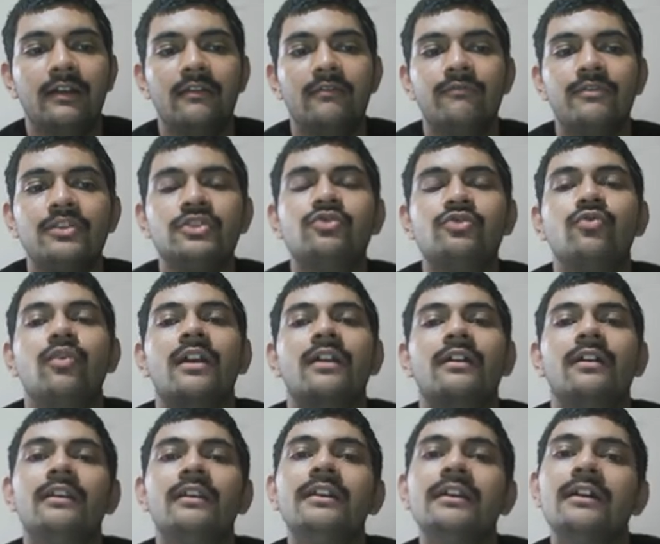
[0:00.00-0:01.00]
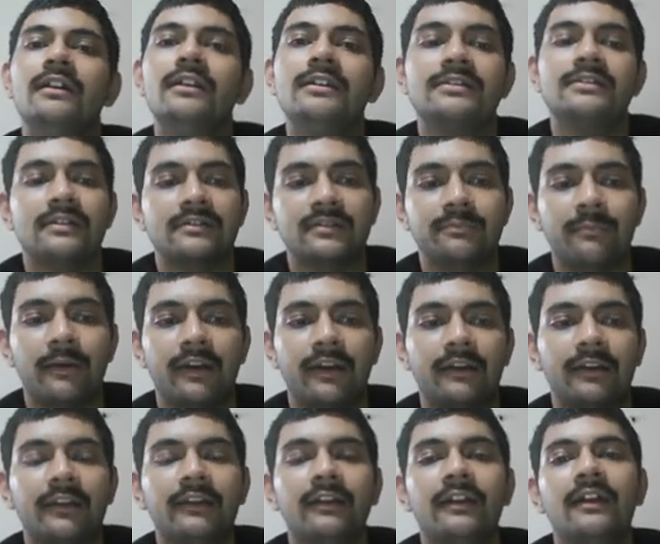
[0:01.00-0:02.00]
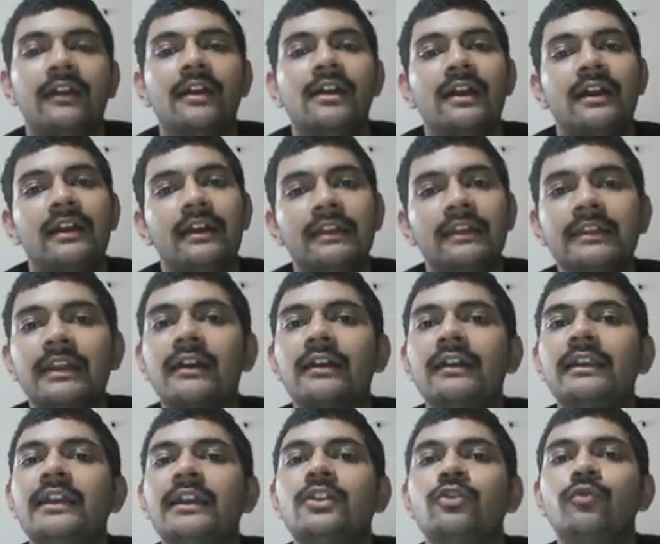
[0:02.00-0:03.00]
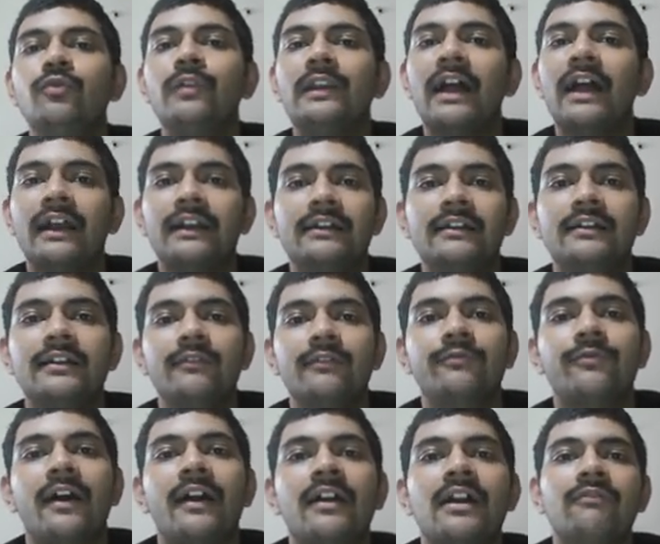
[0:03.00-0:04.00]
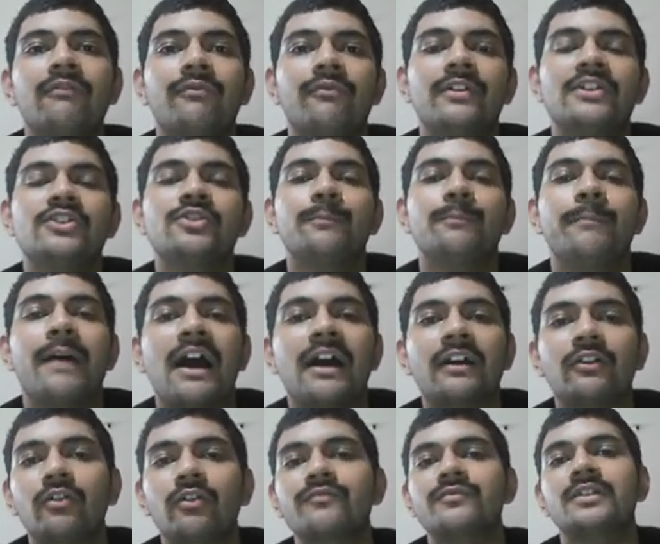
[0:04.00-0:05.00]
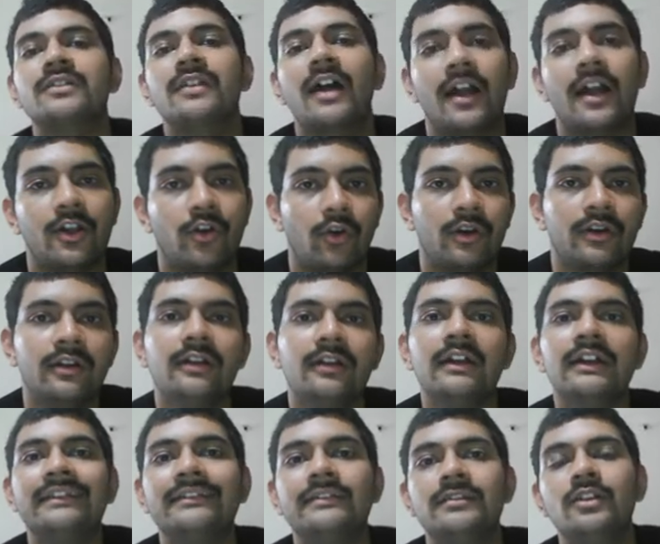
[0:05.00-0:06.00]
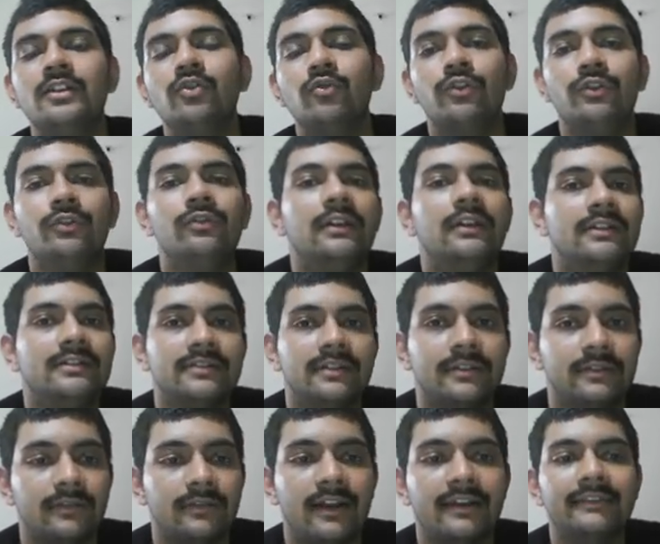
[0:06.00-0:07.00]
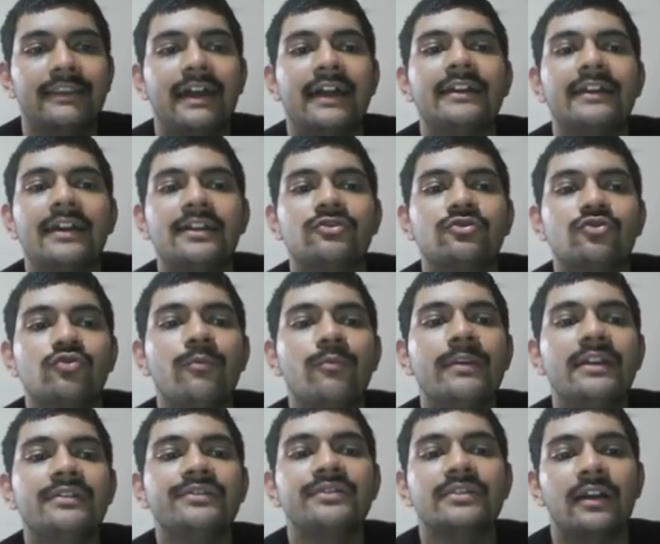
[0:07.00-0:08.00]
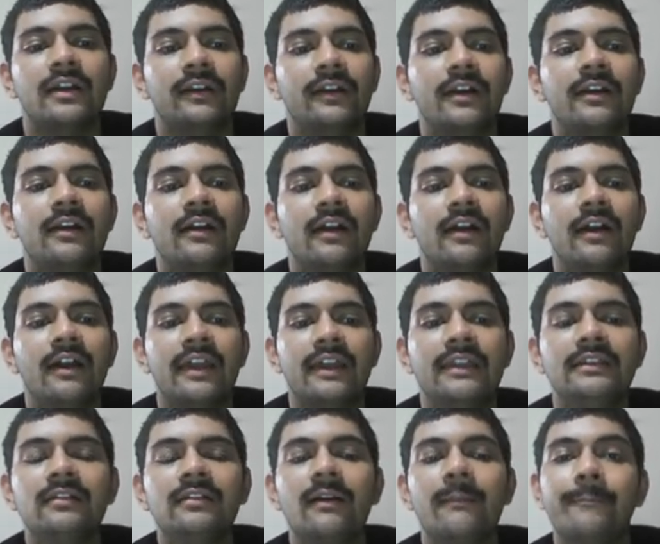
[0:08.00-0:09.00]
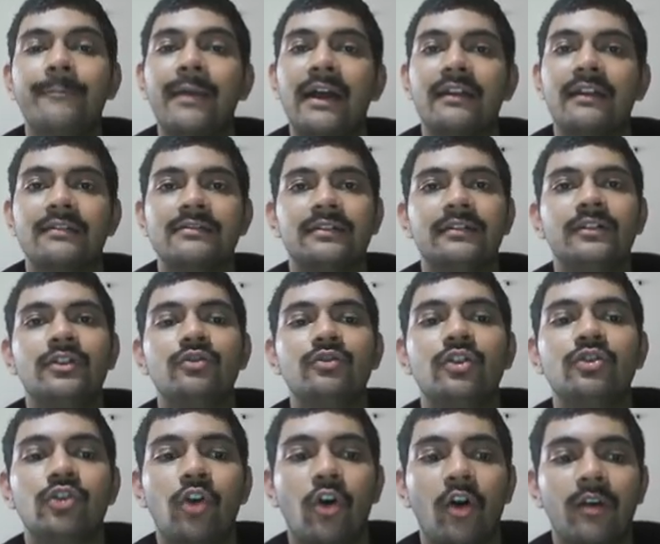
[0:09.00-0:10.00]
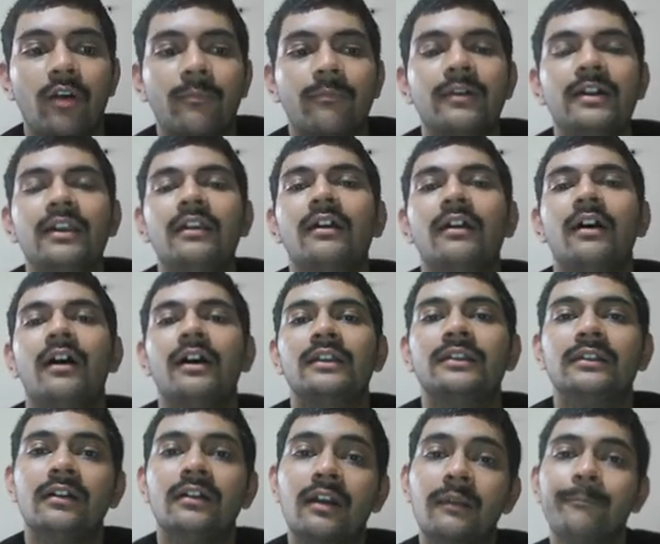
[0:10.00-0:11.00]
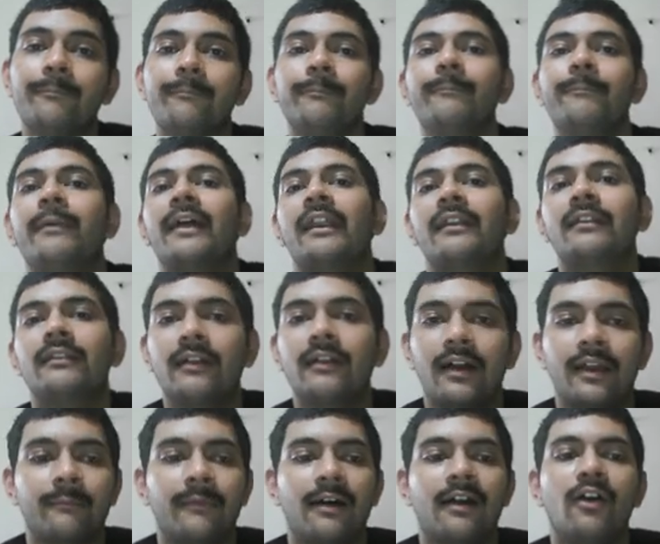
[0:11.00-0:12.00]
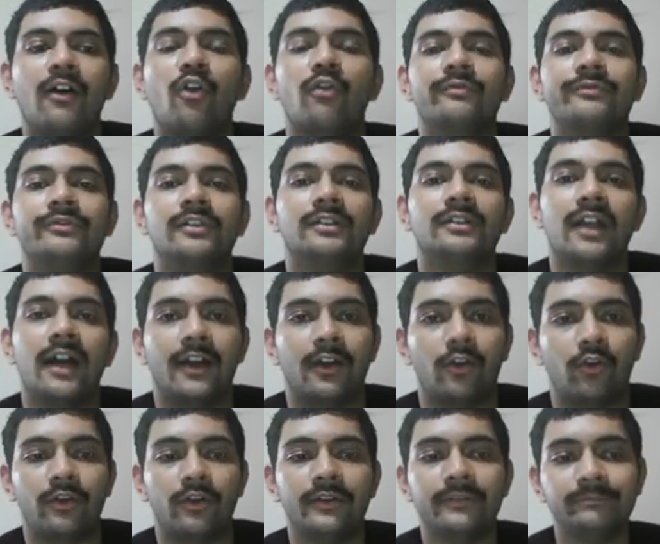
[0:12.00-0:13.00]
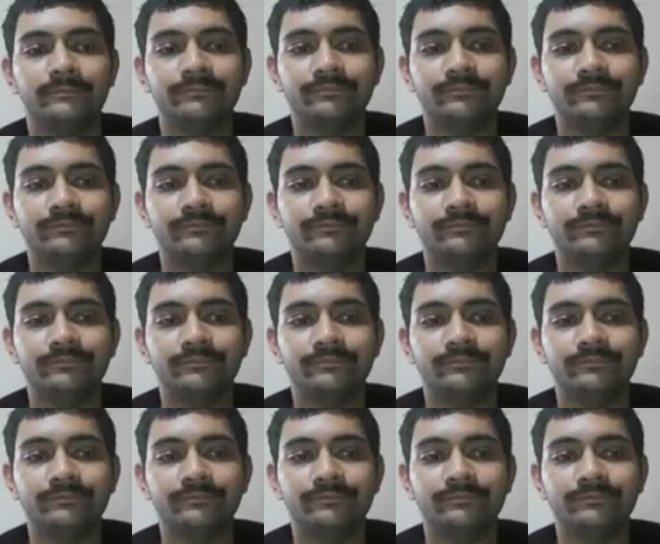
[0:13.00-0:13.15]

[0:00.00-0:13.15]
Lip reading: which you are clinically suspecting. Clinically, you will identify which part of the thyroid the nodule is in, and that has to be studied in comparison to the normal other parenchyma of the thyroid.